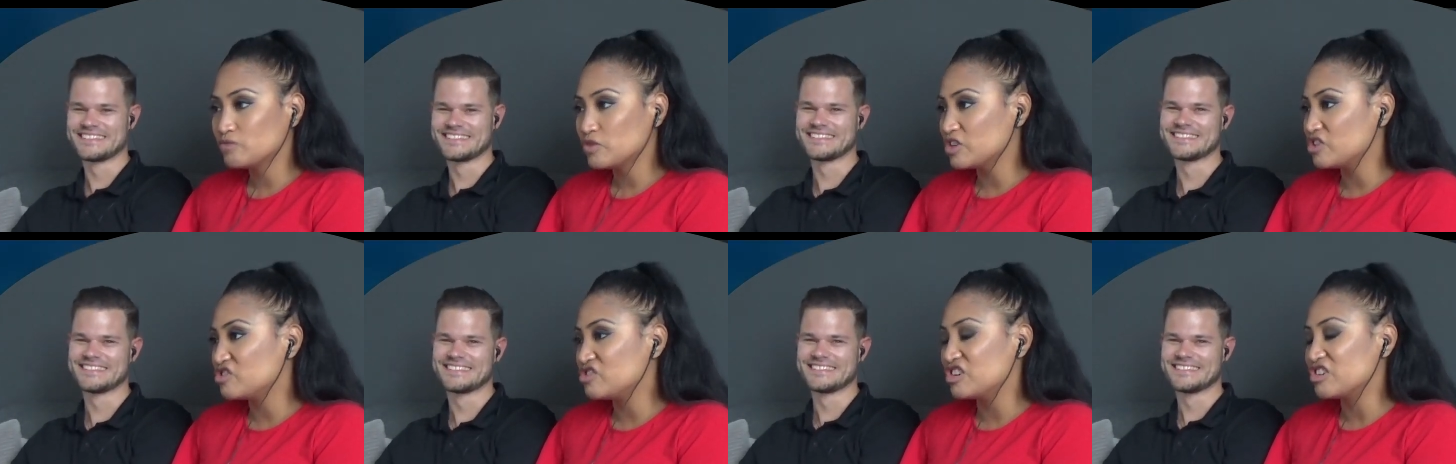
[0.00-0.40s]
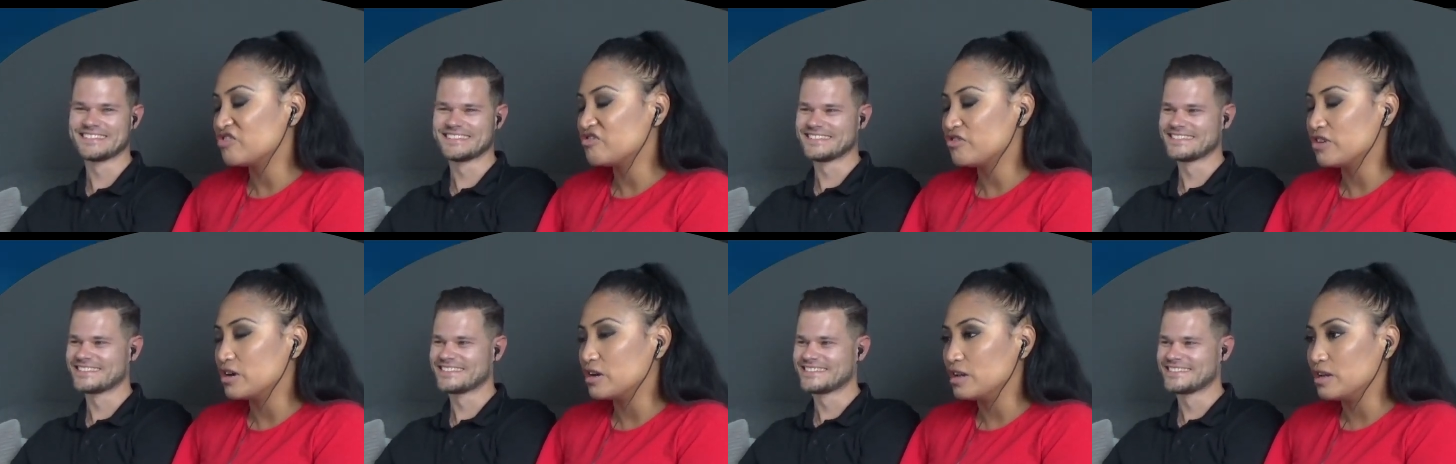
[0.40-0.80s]
Speaker 1: It's not
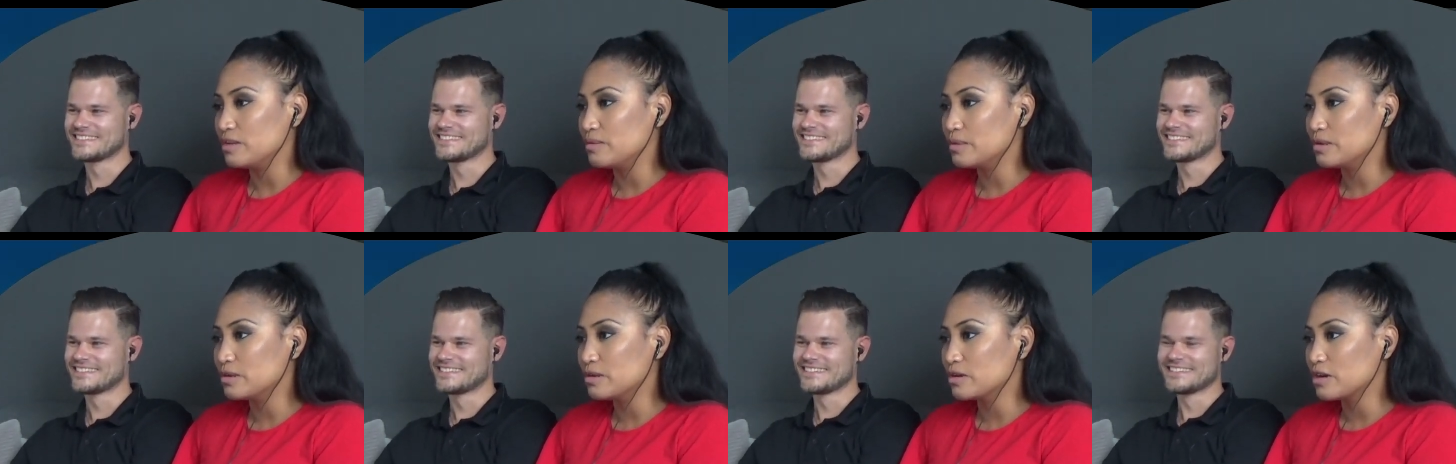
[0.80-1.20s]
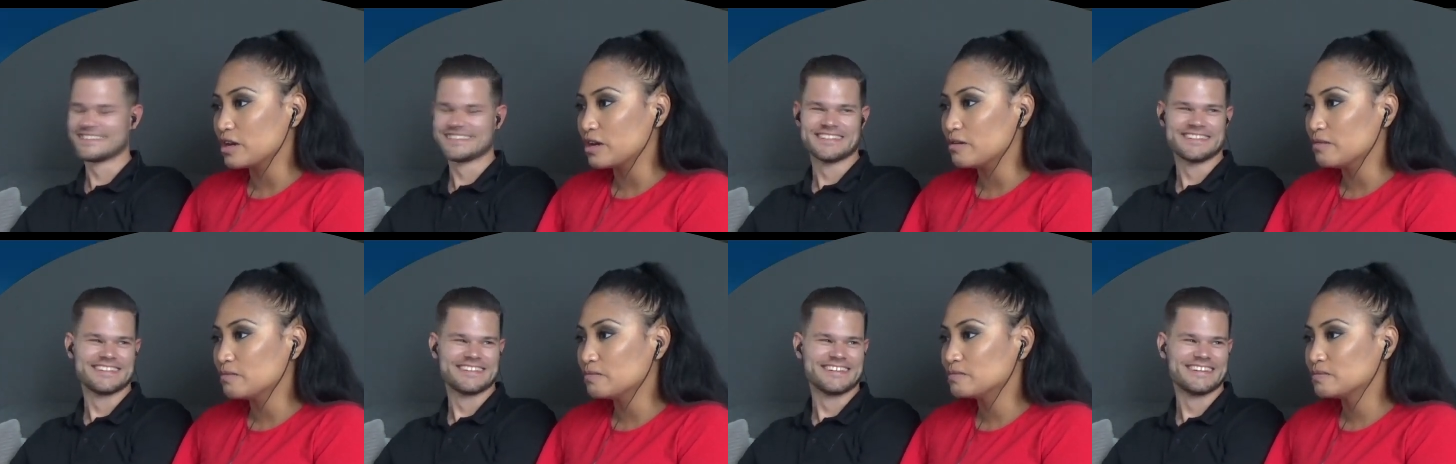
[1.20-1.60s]
funny, but
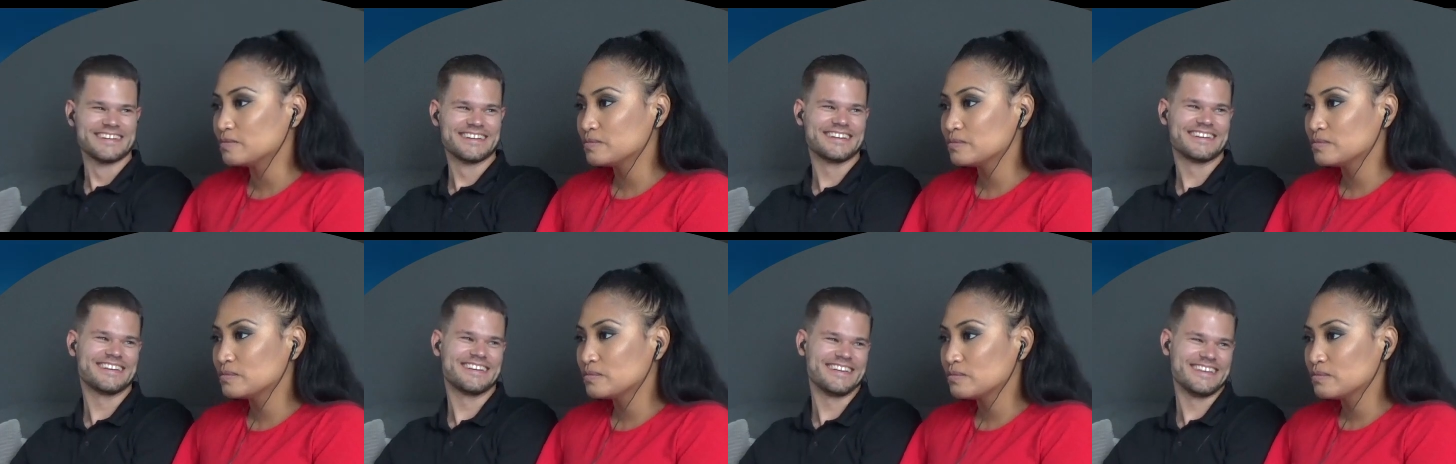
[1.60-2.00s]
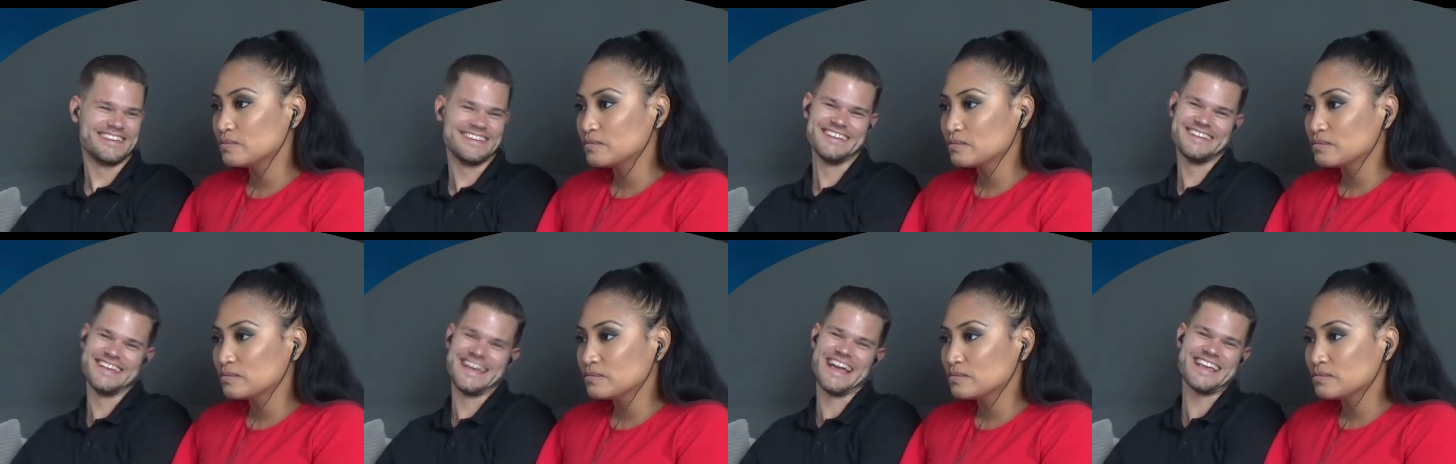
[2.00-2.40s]
okay.
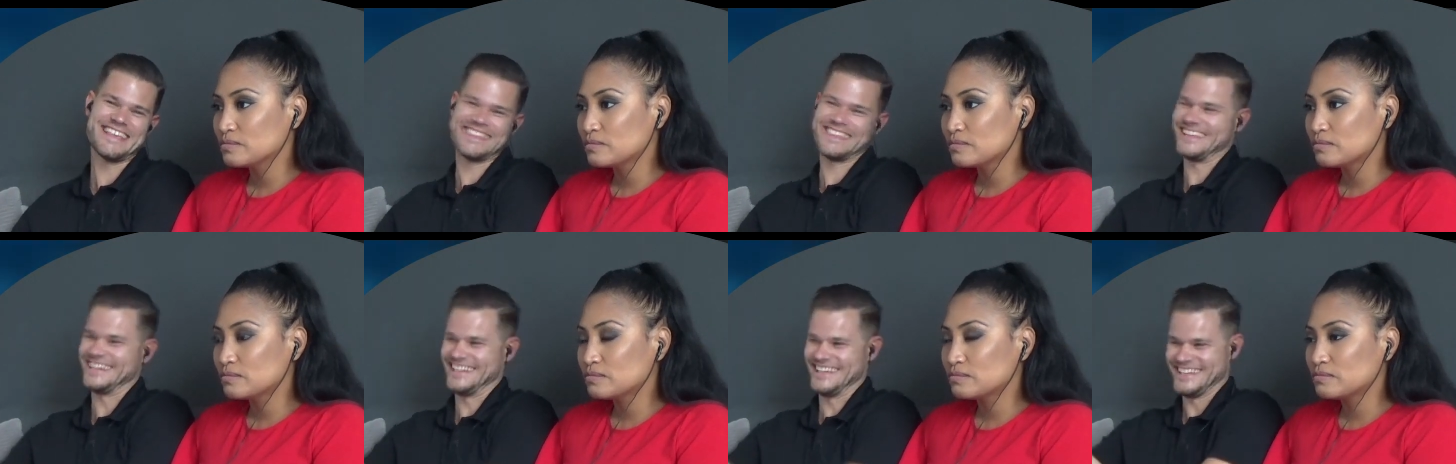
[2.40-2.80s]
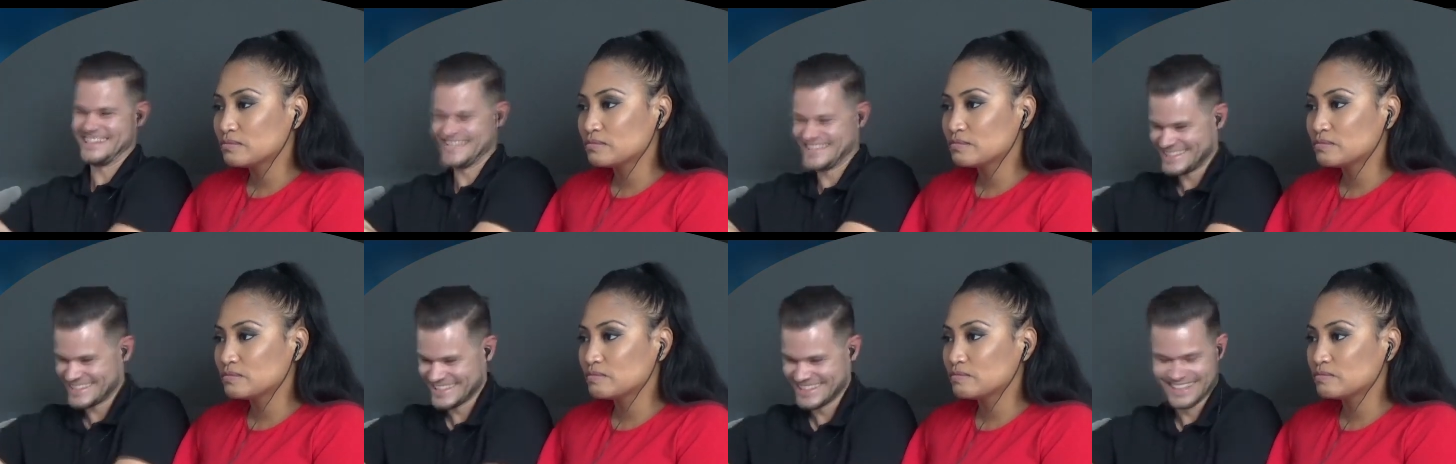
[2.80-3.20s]
Speaker 2: Yes, it
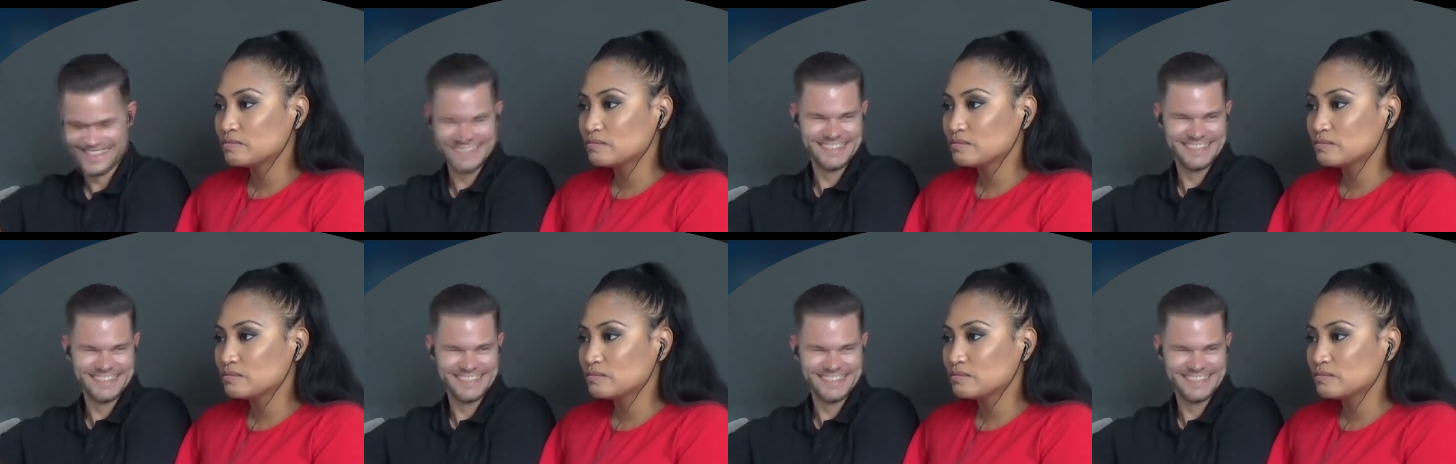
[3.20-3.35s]
is.